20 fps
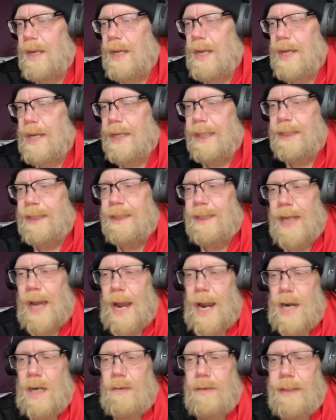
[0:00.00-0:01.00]
it gets
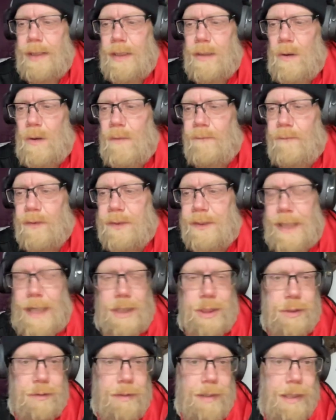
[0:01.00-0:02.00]
tiring
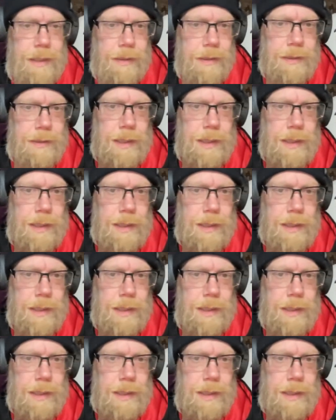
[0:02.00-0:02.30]
oversaturating